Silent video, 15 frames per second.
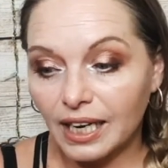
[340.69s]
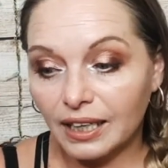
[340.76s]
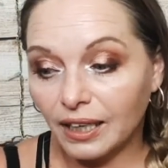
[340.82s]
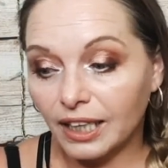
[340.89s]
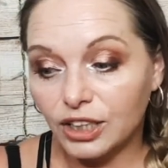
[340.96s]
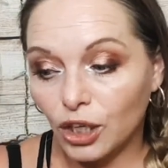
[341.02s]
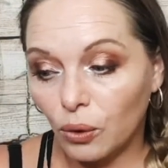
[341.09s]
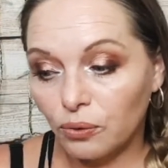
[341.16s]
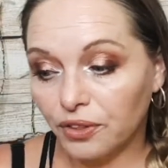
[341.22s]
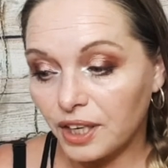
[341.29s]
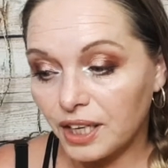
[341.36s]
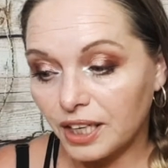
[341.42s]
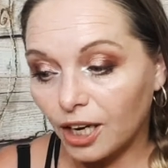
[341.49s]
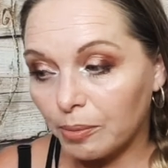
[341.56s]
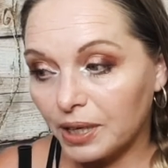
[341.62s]
And I don't
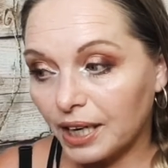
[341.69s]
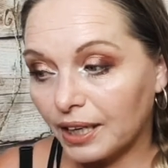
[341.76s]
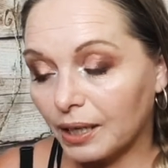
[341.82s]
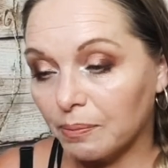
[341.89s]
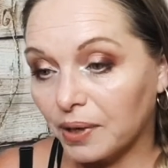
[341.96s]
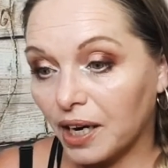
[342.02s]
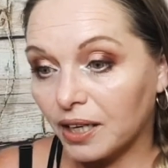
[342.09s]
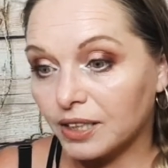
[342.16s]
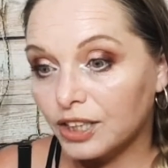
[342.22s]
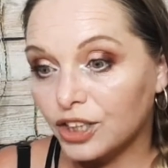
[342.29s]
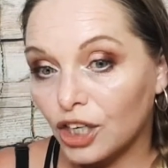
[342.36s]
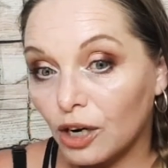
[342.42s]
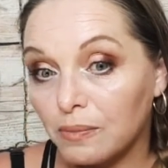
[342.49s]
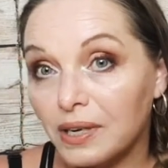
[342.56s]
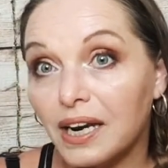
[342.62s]
think I'll be getting
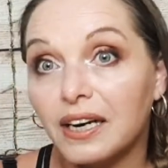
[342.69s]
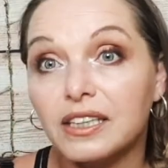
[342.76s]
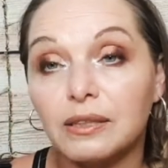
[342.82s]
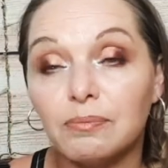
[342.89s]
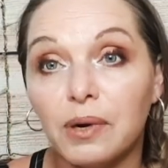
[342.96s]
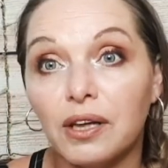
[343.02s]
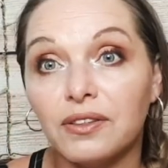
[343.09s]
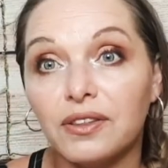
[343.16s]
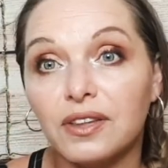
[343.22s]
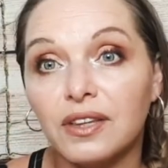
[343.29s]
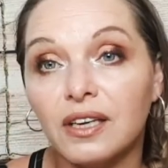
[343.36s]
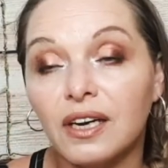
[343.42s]
BoxyCharm next month.